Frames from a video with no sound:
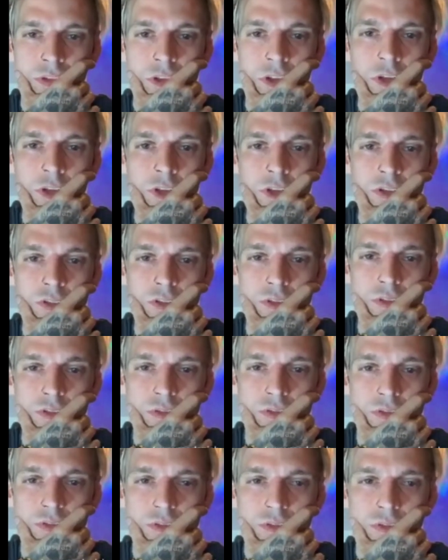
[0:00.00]
I
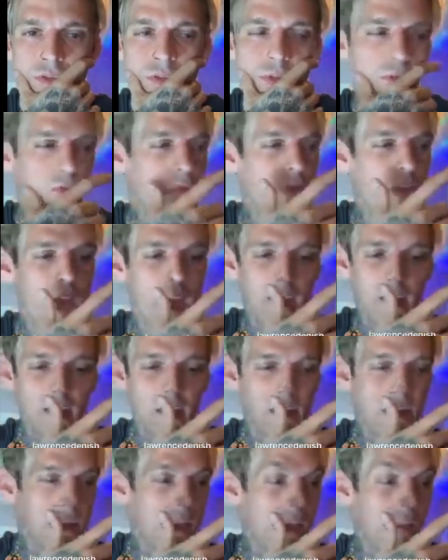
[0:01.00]
was doing
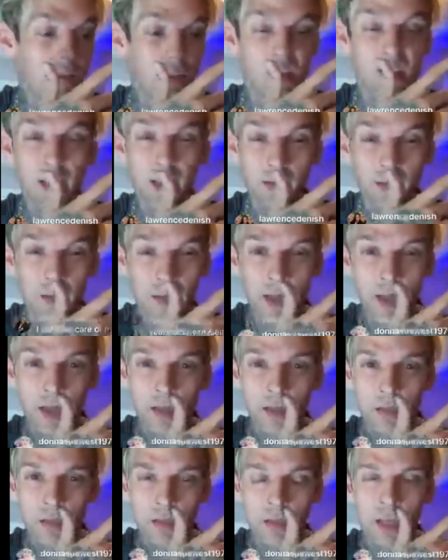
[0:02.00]
ecstasy, I was dealing
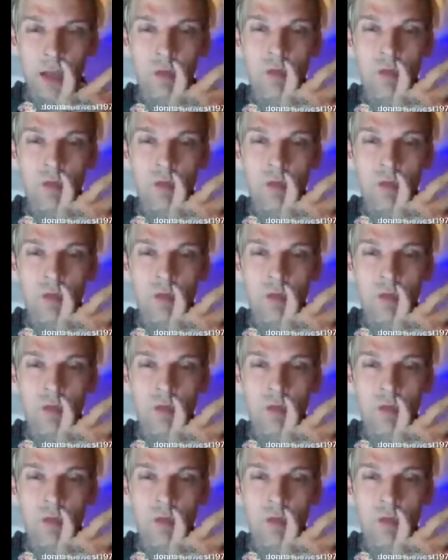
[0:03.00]
ecstasy,